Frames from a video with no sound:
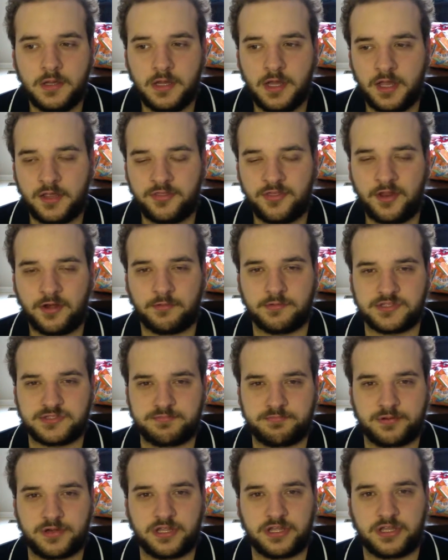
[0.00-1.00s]
I thought it was
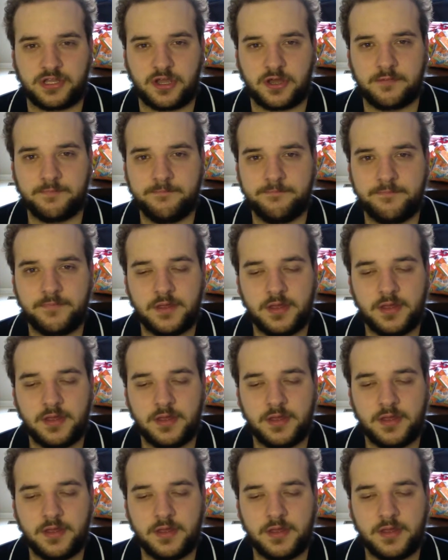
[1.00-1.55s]
pretty good.